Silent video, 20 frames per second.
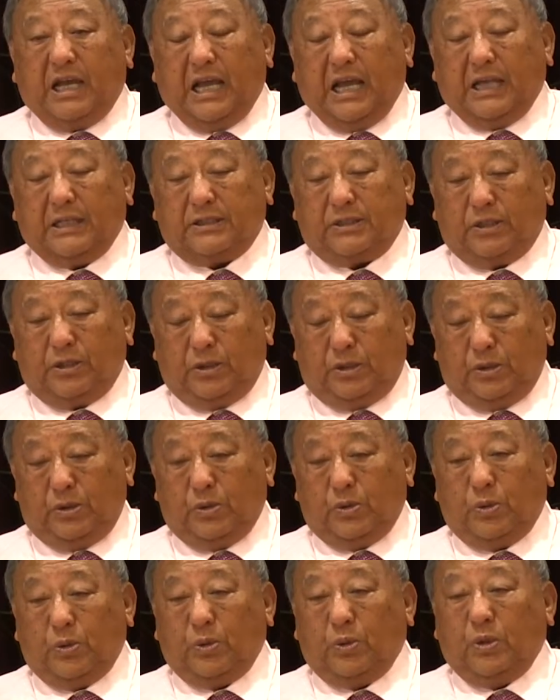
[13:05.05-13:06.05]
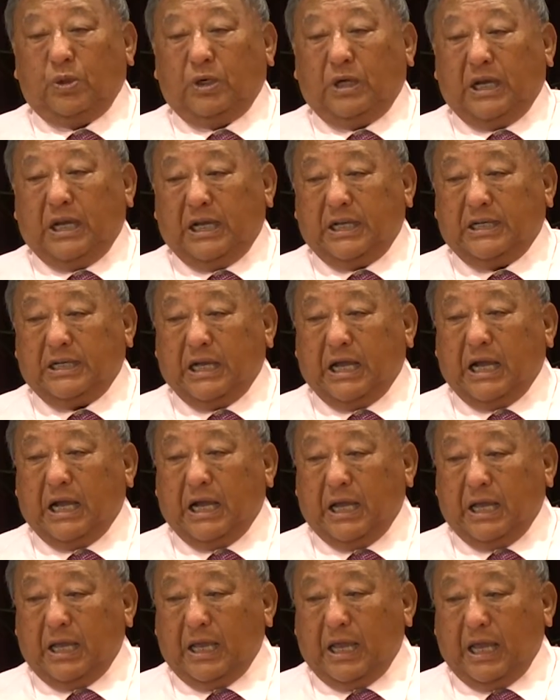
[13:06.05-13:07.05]
as you and
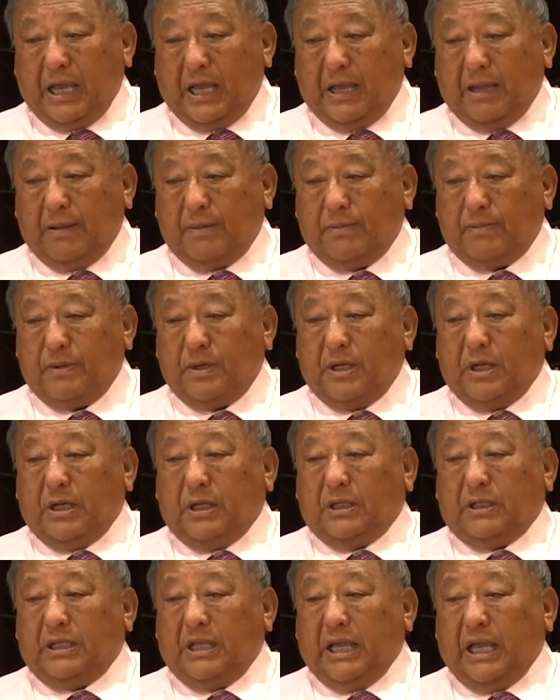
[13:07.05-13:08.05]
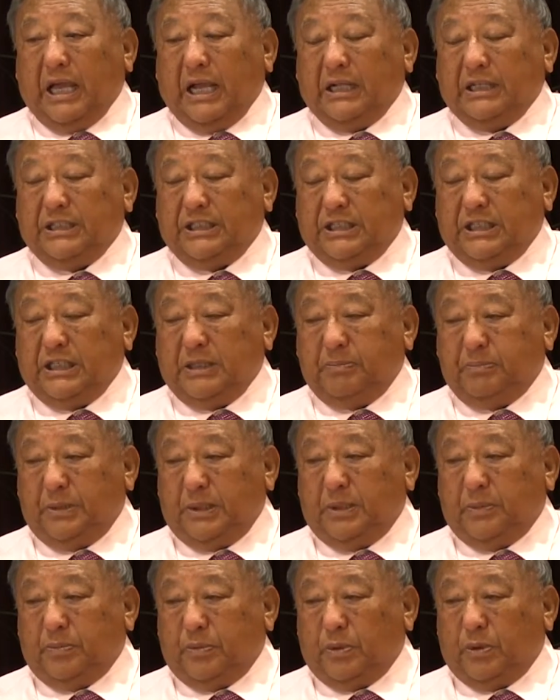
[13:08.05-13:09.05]
I have. The LG
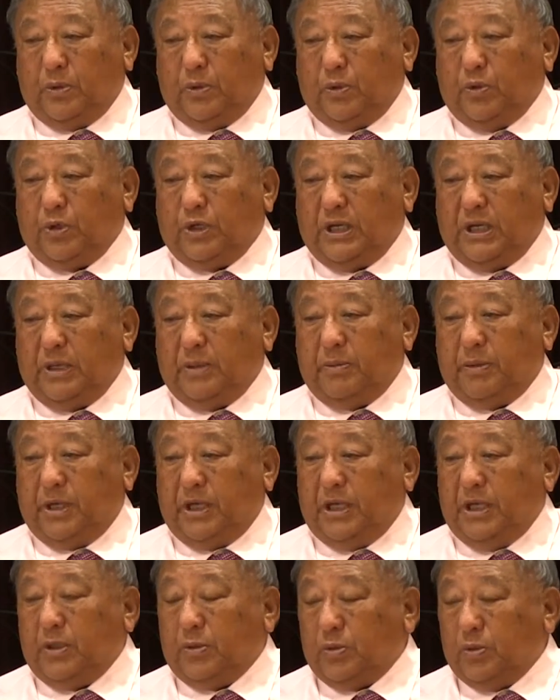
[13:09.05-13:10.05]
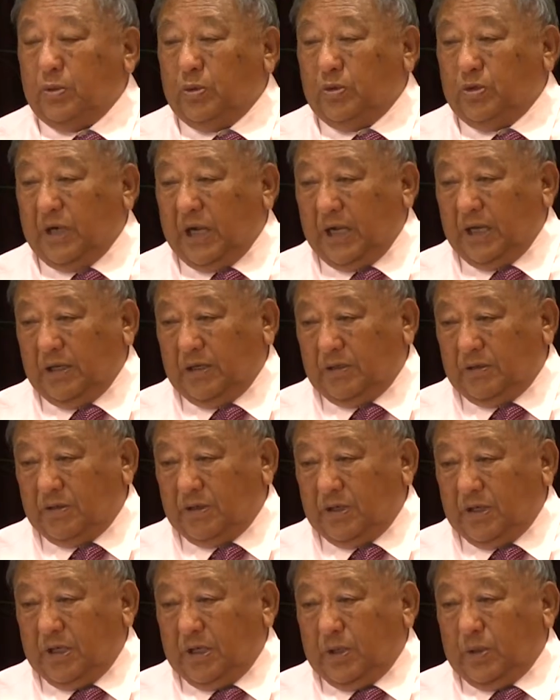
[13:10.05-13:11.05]
people, you give equal right,
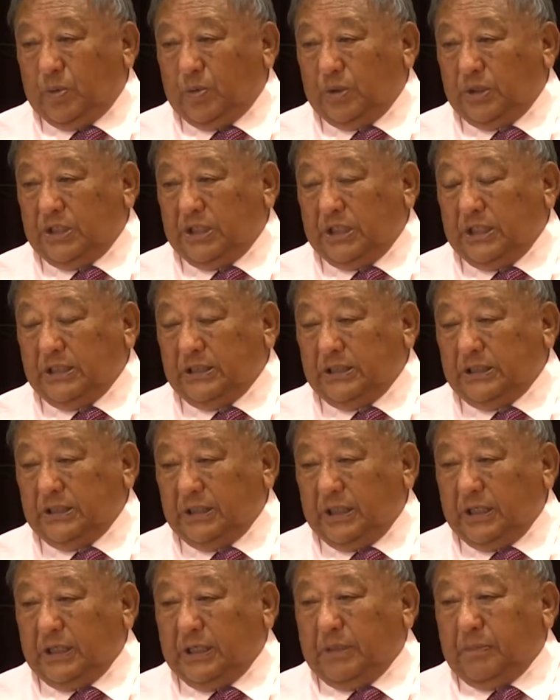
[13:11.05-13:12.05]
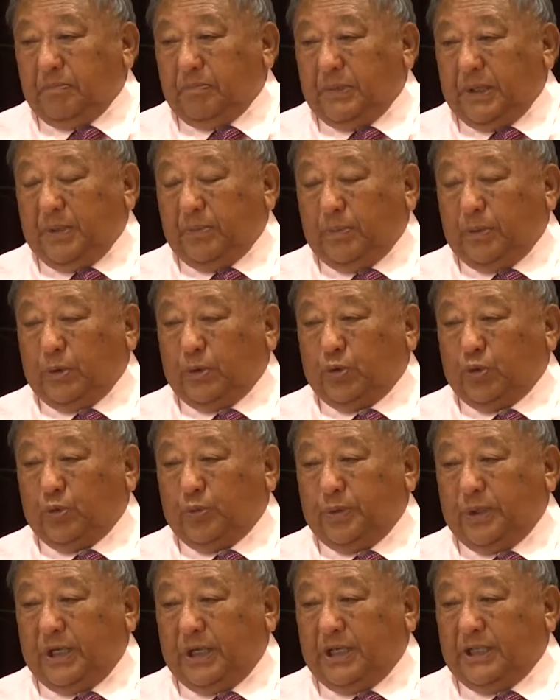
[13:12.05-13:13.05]
which is people
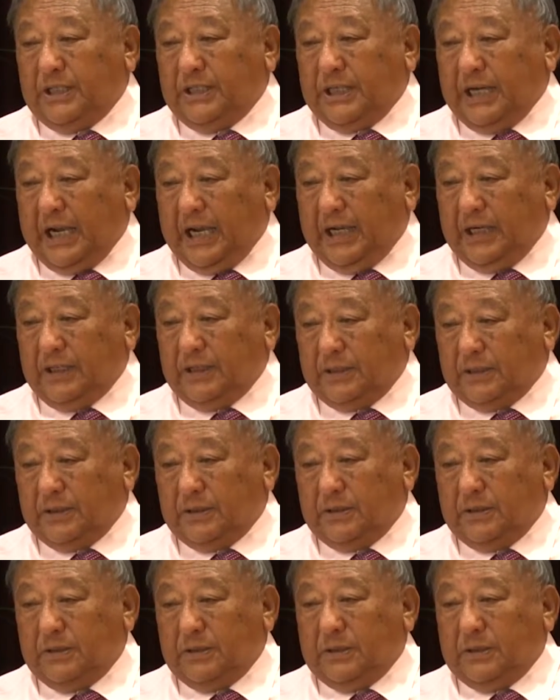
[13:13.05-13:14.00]
should be entitled